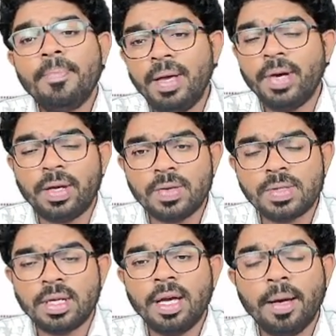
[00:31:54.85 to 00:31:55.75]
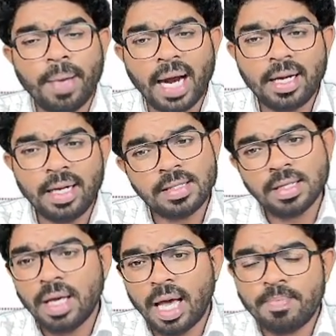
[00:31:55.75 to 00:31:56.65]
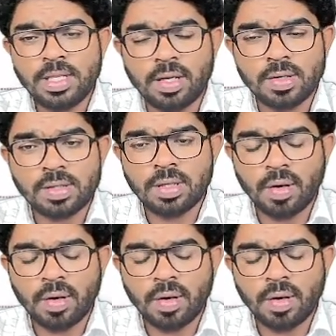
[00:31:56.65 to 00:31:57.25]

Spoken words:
PYQs, practice MCQs.